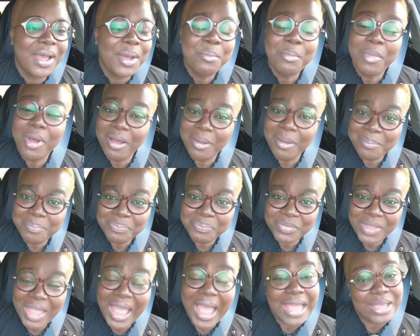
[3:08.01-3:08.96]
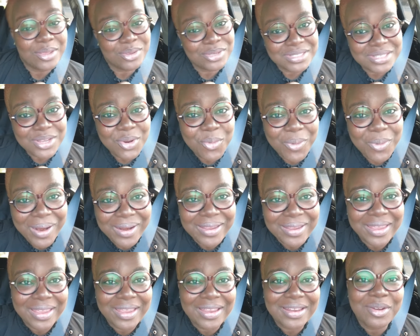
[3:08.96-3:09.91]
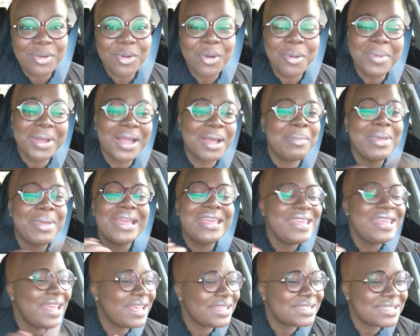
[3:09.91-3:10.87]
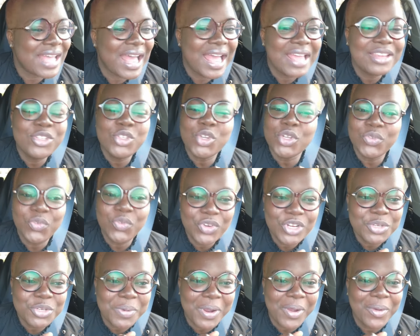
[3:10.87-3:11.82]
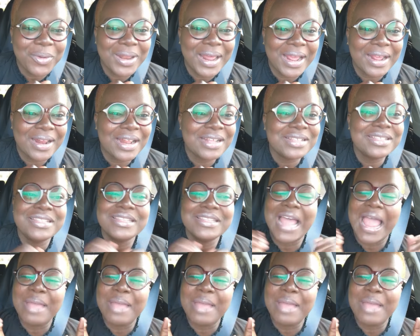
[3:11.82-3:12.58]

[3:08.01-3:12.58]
Mom, are you still working? They come back. I'm like, yes, I just finished my online classes.